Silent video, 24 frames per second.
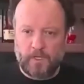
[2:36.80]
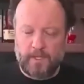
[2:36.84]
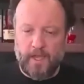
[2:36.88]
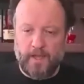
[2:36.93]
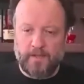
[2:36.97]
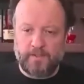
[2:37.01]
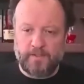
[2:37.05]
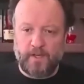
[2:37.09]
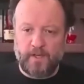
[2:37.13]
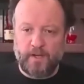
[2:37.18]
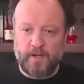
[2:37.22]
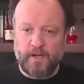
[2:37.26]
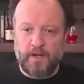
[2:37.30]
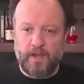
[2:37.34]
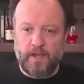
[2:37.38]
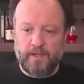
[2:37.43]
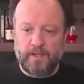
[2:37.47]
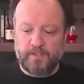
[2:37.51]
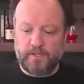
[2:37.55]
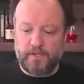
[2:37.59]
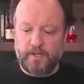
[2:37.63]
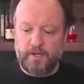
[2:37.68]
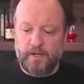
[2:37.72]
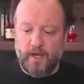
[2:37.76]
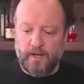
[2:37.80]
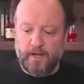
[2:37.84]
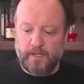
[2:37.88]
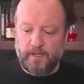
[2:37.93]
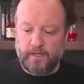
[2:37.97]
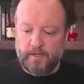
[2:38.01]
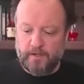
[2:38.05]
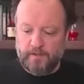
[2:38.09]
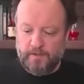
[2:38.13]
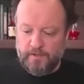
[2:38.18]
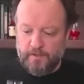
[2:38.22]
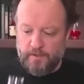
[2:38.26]
Yeah, it's got a nice
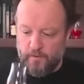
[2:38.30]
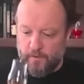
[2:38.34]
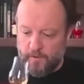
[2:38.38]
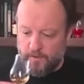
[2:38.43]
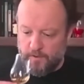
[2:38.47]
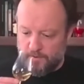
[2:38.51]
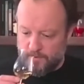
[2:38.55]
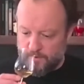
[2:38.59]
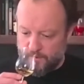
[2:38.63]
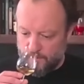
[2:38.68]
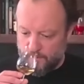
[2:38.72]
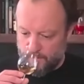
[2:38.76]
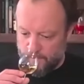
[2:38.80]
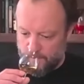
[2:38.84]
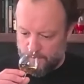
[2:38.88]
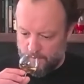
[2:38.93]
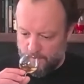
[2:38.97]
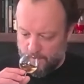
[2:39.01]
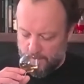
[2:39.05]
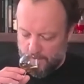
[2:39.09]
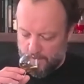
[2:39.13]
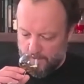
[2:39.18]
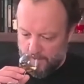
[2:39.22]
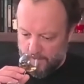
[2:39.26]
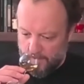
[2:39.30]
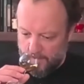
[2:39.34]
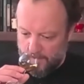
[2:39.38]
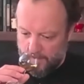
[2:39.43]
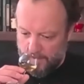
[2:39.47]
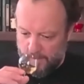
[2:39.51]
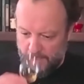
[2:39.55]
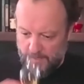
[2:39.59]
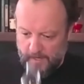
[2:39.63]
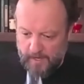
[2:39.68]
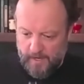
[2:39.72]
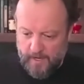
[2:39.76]
nuttiness to it too.
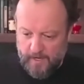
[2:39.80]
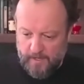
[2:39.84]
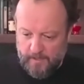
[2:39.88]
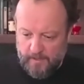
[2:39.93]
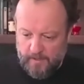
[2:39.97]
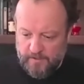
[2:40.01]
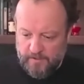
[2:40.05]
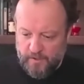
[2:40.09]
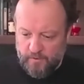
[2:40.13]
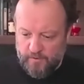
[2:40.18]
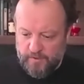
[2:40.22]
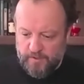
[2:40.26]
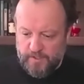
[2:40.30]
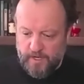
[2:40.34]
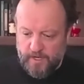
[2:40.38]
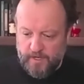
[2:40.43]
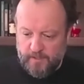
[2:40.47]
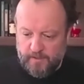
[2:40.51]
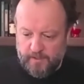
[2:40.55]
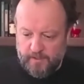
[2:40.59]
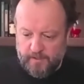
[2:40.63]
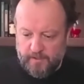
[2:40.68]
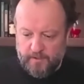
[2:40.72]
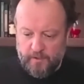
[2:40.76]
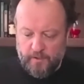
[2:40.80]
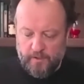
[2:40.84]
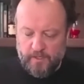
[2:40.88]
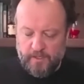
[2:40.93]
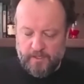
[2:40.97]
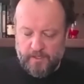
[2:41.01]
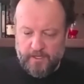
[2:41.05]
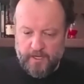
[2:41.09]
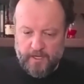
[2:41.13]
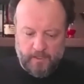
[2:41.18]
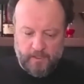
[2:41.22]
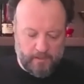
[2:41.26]
And as you're saying, like you
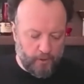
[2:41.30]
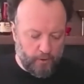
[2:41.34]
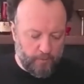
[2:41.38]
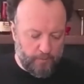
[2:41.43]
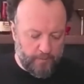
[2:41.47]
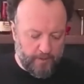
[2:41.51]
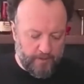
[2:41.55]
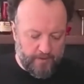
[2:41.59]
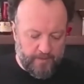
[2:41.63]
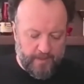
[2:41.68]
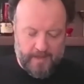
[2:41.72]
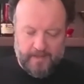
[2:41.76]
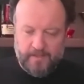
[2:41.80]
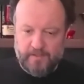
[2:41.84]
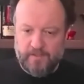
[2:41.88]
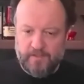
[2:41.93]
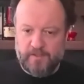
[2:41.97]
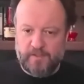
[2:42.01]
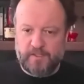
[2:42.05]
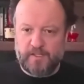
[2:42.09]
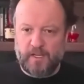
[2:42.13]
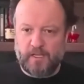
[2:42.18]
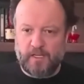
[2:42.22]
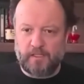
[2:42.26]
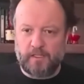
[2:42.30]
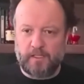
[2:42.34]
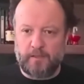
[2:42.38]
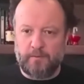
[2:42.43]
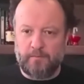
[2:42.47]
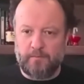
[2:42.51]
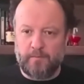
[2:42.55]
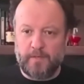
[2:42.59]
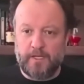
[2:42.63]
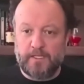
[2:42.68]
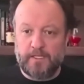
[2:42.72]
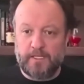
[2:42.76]
can get a little bit of that subtly
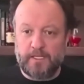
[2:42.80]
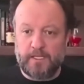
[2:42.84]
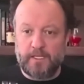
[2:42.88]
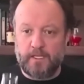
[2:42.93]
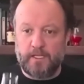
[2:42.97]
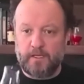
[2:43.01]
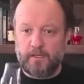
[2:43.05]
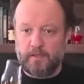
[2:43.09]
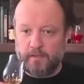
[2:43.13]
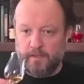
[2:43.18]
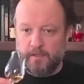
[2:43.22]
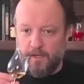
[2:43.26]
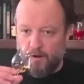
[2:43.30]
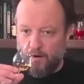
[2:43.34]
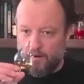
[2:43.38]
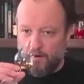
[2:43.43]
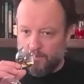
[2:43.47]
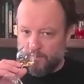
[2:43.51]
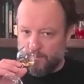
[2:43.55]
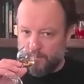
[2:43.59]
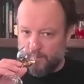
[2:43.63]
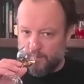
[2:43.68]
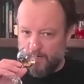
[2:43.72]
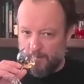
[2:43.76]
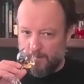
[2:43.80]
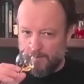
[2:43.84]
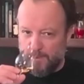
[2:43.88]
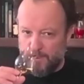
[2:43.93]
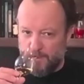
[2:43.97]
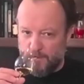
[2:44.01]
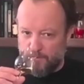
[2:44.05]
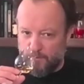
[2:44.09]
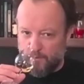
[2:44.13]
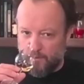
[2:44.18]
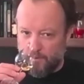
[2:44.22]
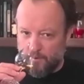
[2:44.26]
meaty character coming
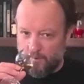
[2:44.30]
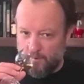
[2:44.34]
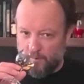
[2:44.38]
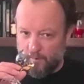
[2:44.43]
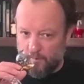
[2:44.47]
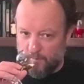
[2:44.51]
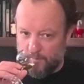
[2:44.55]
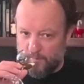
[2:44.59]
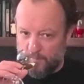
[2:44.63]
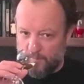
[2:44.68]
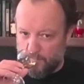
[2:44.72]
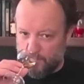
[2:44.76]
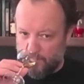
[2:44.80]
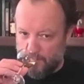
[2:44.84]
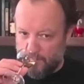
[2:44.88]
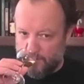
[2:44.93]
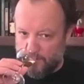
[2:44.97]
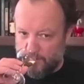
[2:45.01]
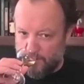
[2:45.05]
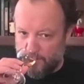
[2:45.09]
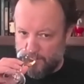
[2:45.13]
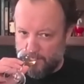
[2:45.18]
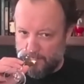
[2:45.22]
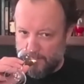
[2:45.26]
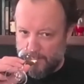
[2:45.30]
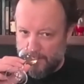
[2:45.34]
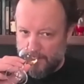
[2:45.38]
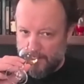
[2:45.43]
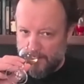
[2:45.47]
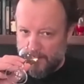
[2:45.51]
through on the nose as well too.